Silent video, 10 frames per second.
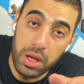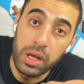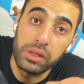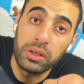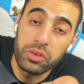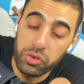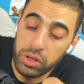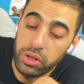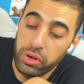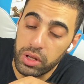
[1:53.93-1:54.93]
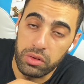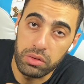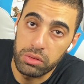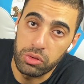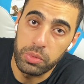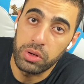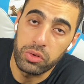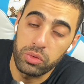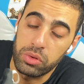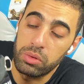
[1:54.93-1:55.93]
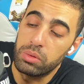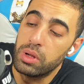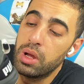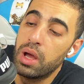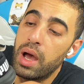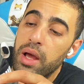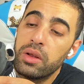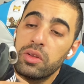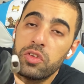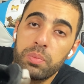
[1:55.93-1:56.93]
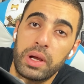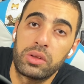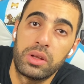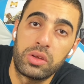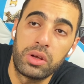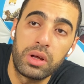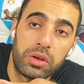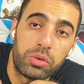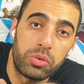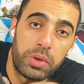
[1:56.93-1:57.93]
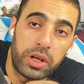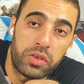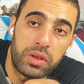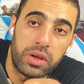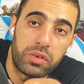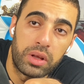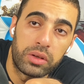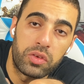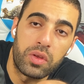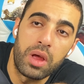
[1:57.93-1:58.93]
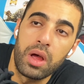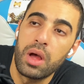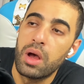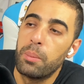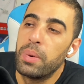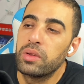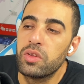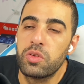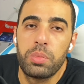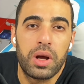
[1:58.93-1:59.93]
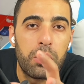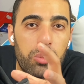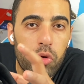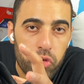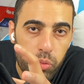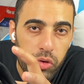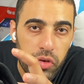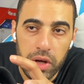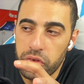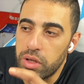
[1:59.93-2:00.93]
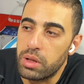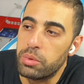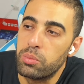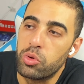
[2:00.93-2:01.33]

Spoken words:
He done it really great, to be honest with you. I didn't expect that he gonna make it nice like this. But it's become more small size a little bit